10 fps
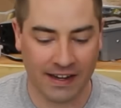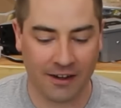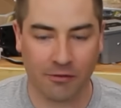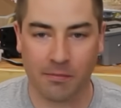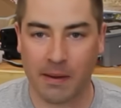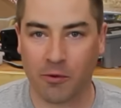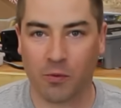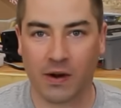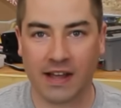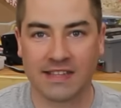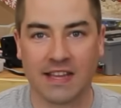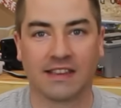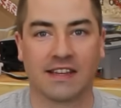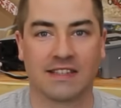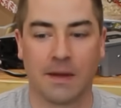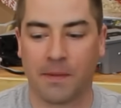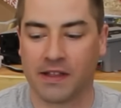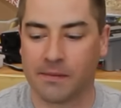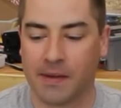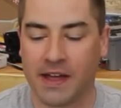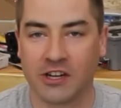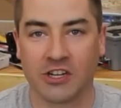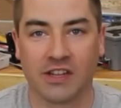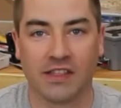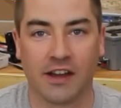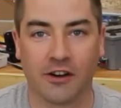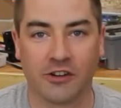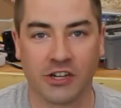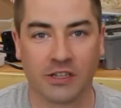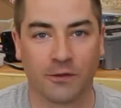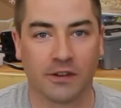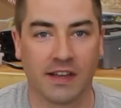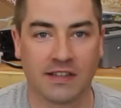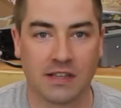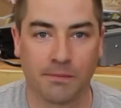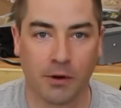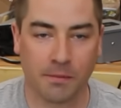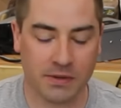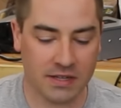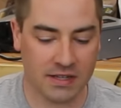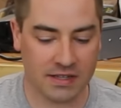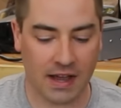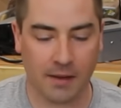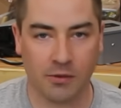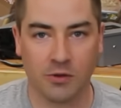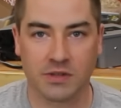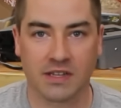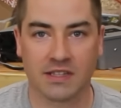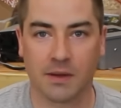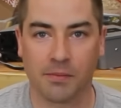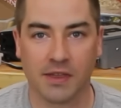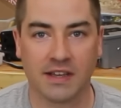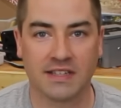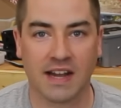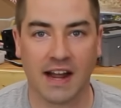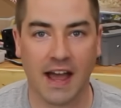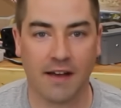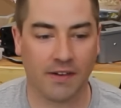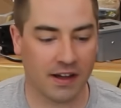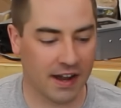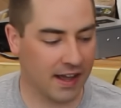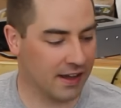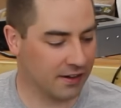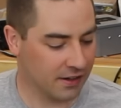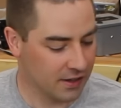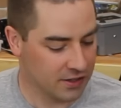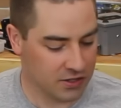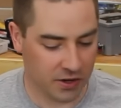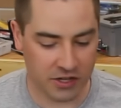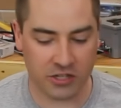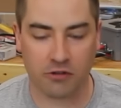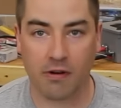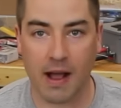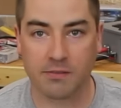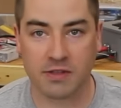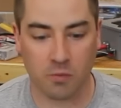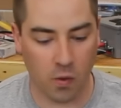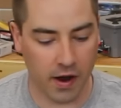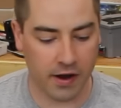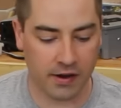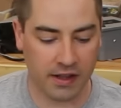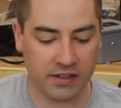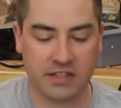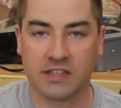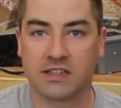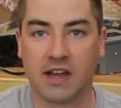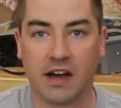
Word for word: Now remember, when I set things up on the bench, they're just for testing purposes. I'm using some things that I have on hand. So I just grabbed some wire. Now this is